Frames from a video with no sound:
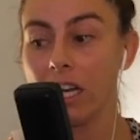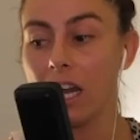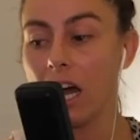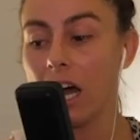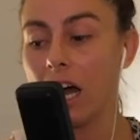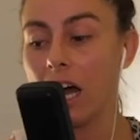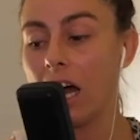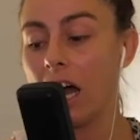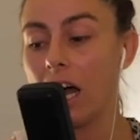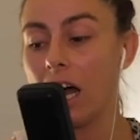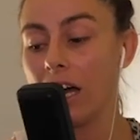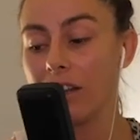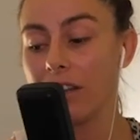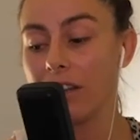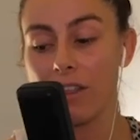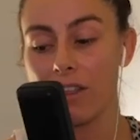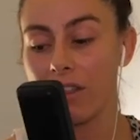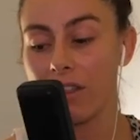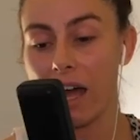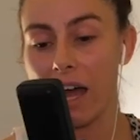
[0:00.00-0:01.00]
Uh, other
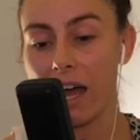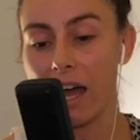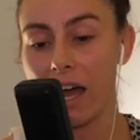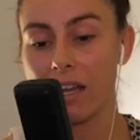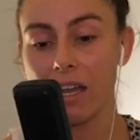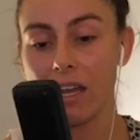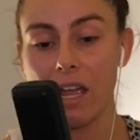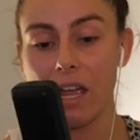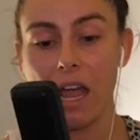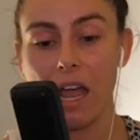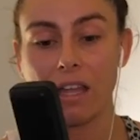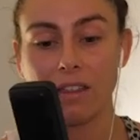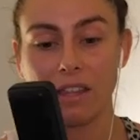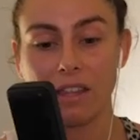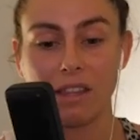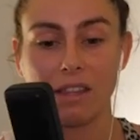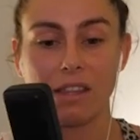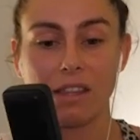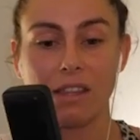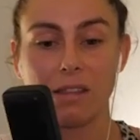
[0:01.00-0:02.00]
than that, and
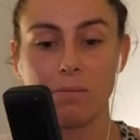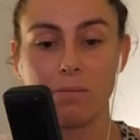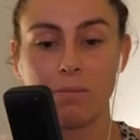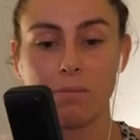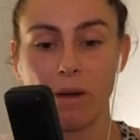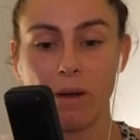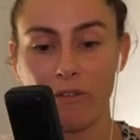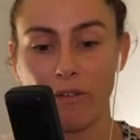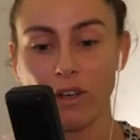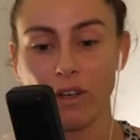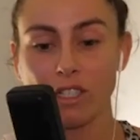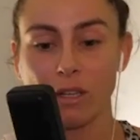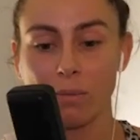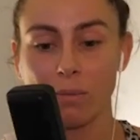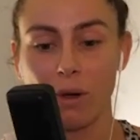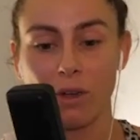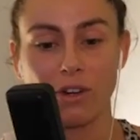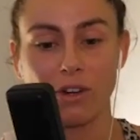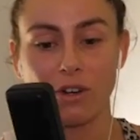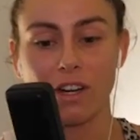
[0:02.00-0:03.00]
my first
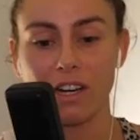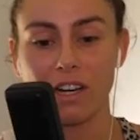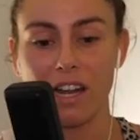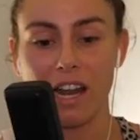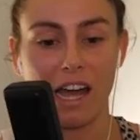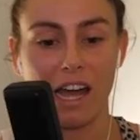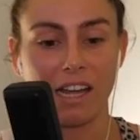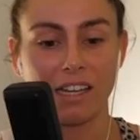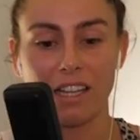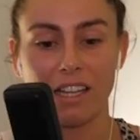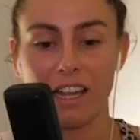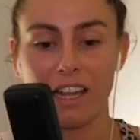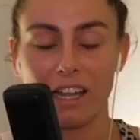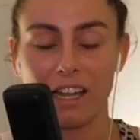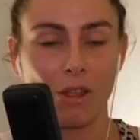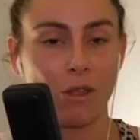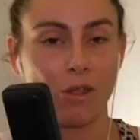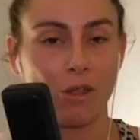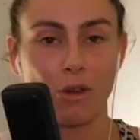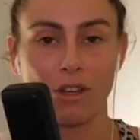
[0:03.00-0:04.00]
opponent had had
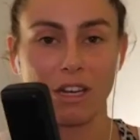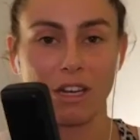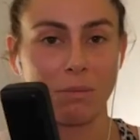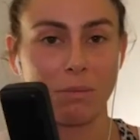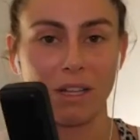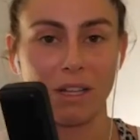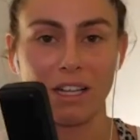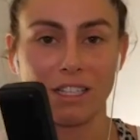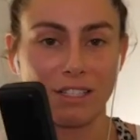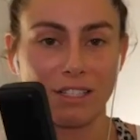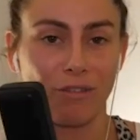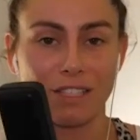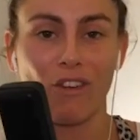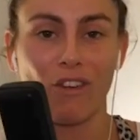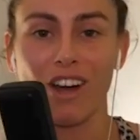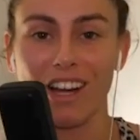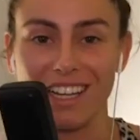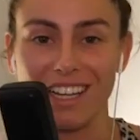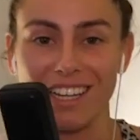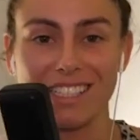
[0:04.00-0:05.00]
like thirty plus
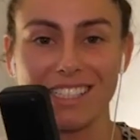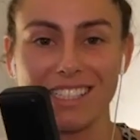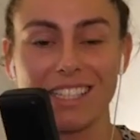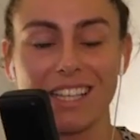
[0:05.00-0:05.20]
fights,